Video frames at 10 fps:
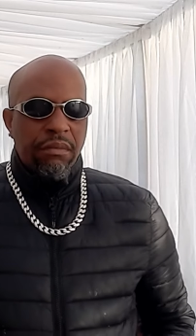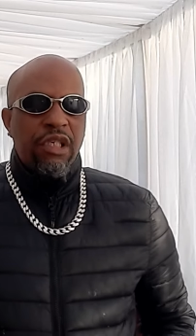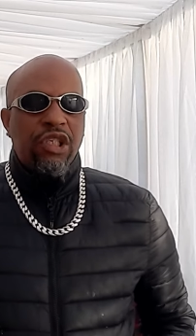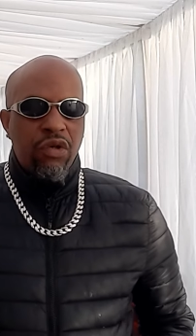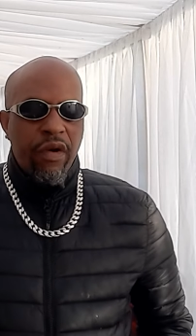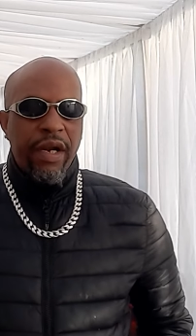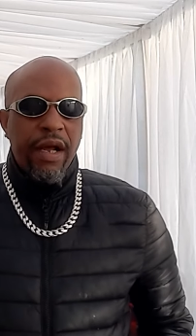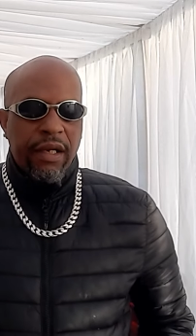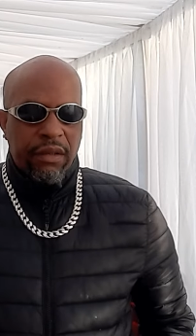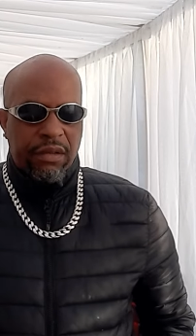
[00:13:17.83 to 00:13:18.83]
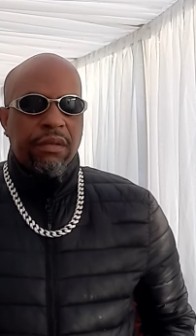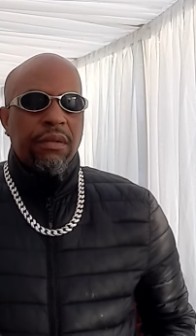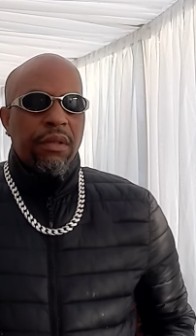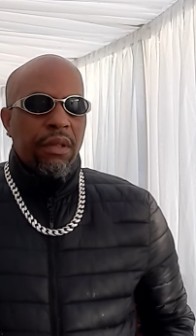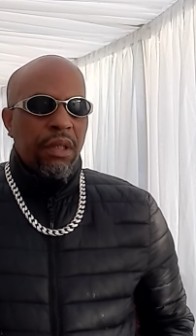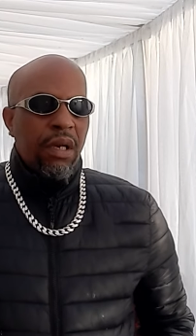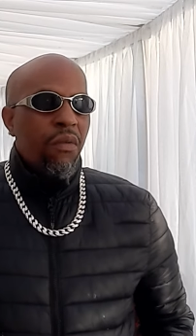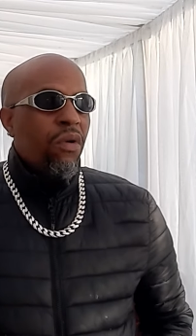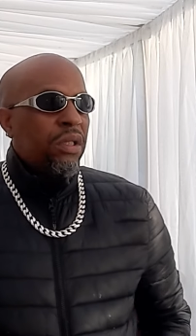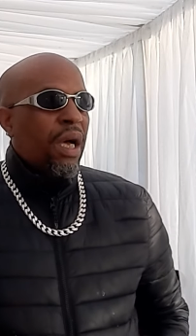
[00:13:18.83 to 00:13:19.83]
I'm sure that it
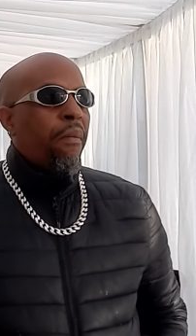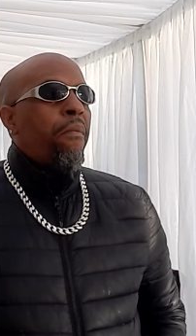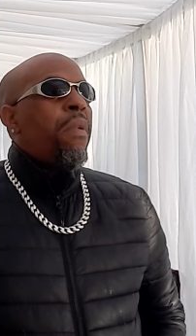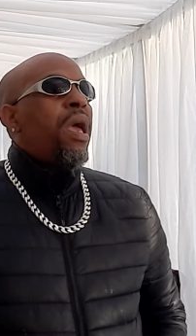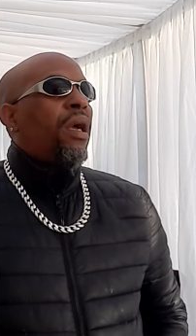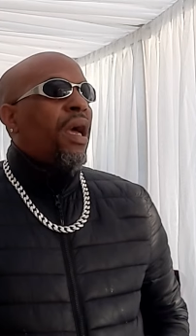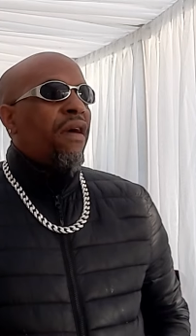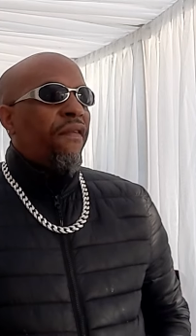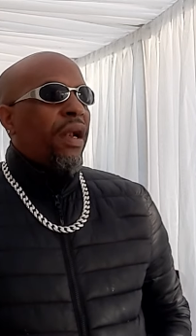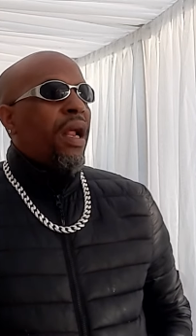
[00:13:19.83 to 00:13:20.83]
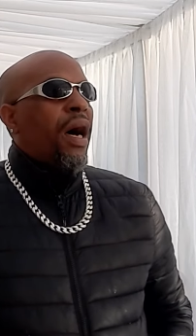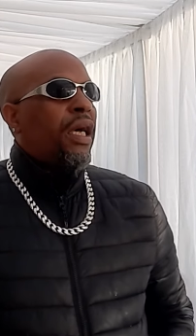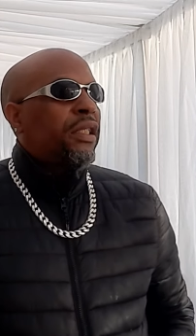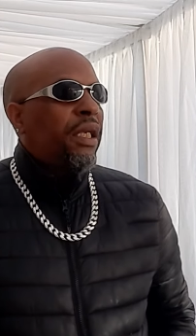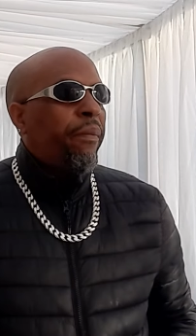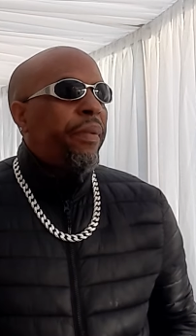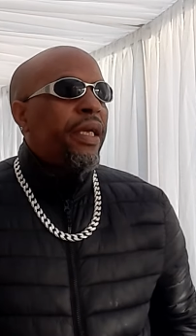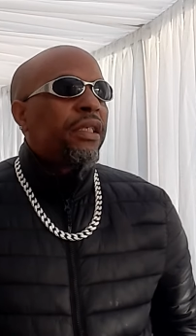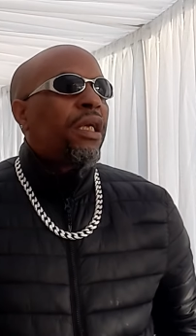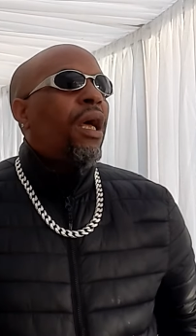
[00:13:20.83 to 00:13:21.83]
was a big, everlasting
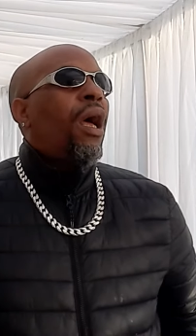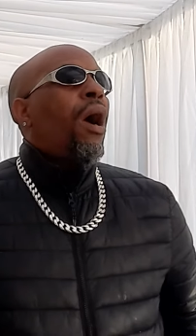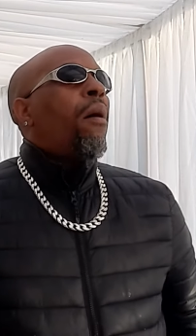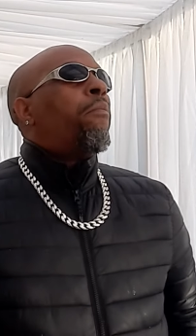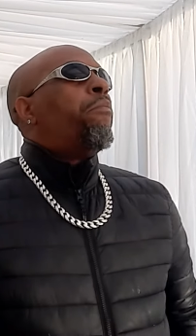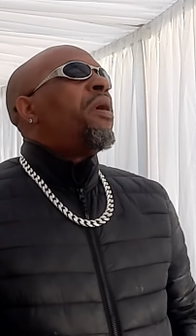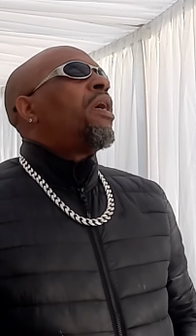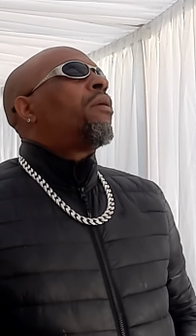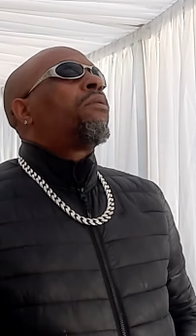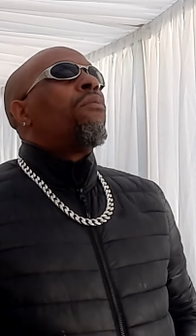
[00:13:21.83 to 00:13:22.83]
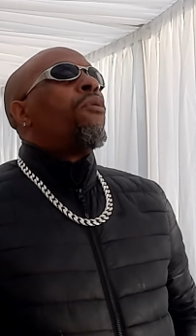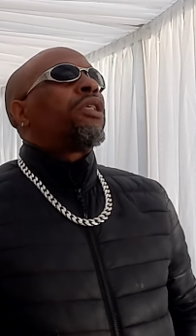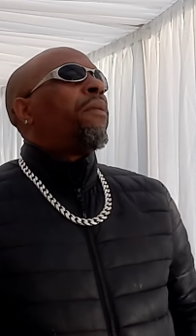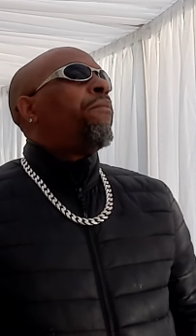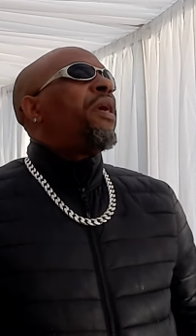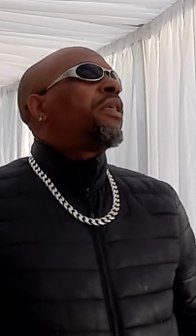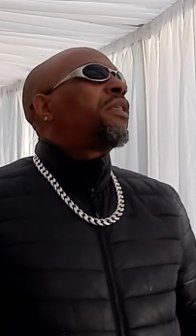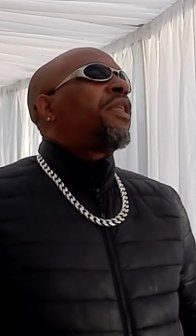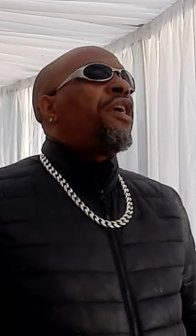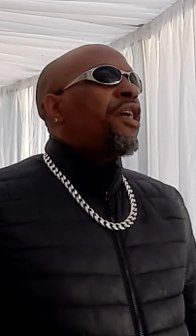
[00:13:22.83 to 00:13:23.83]
place. Big, too much a big
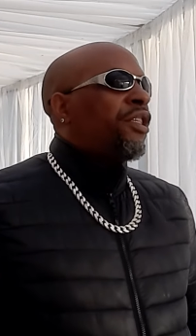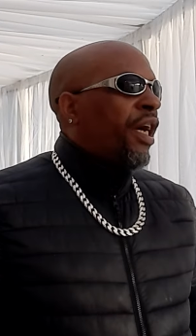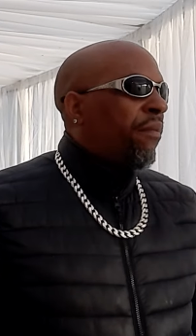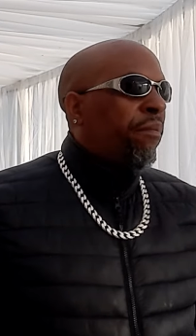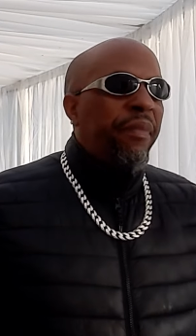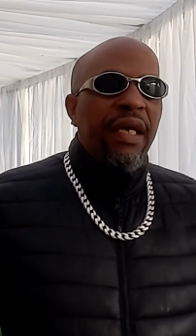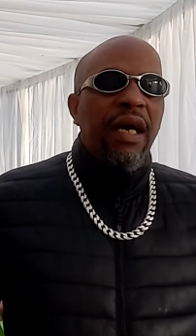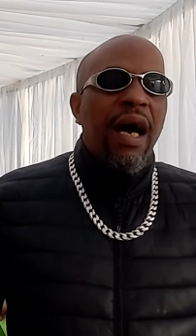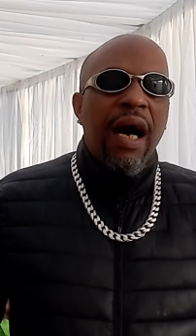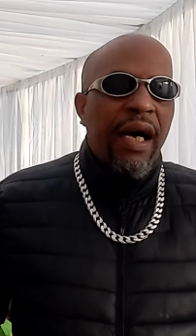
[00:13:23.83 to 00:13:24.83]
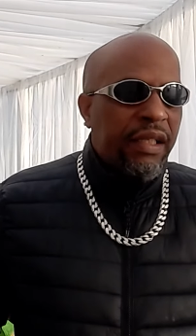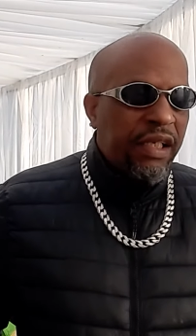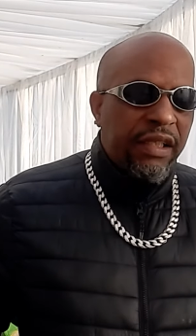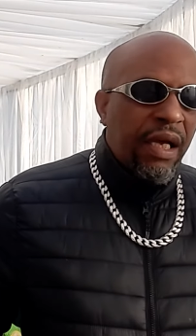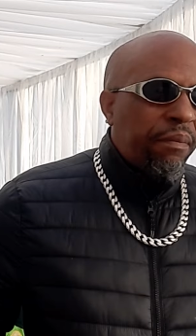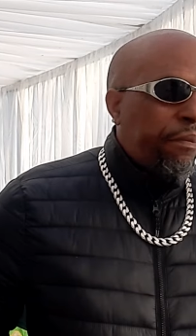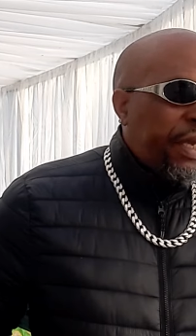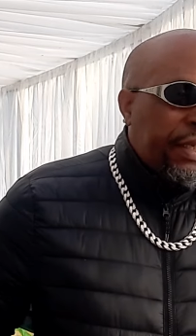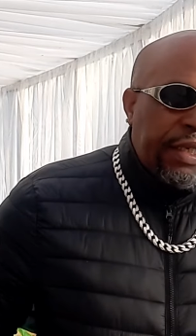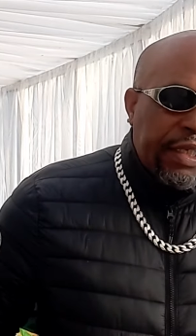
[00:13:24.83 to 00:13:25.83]
stage and big artists and
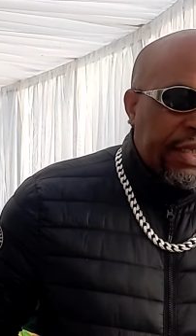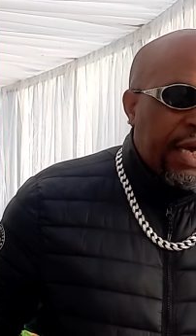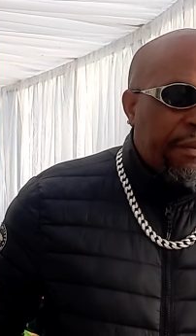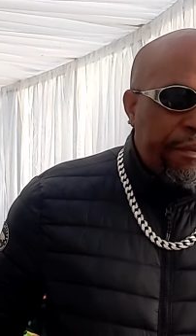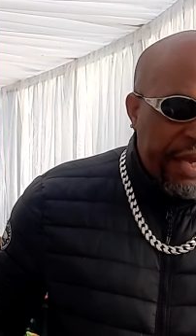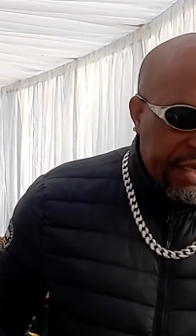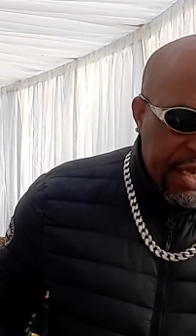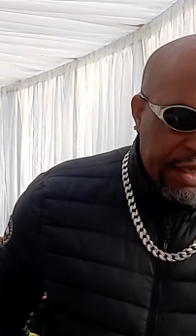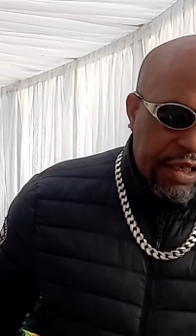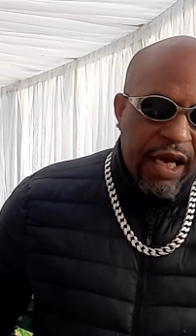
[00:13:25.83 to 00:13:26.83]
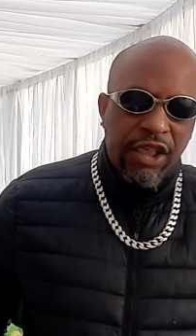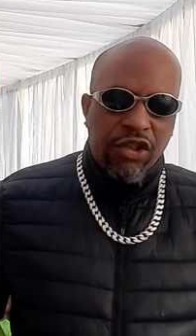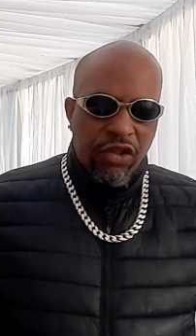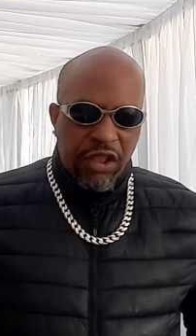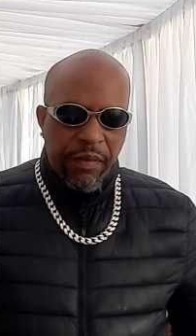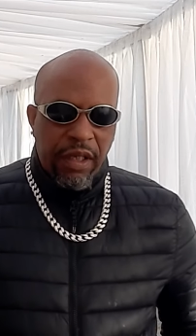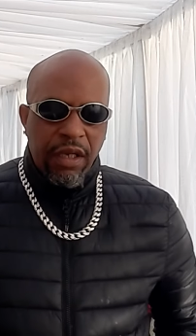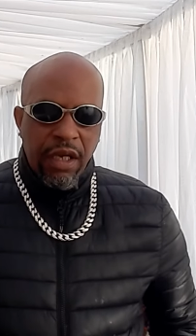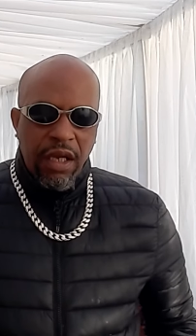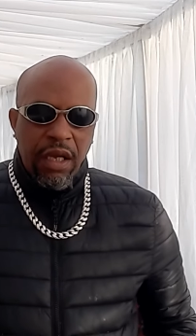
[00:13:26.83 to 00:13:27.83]
big this and big that. And trust me,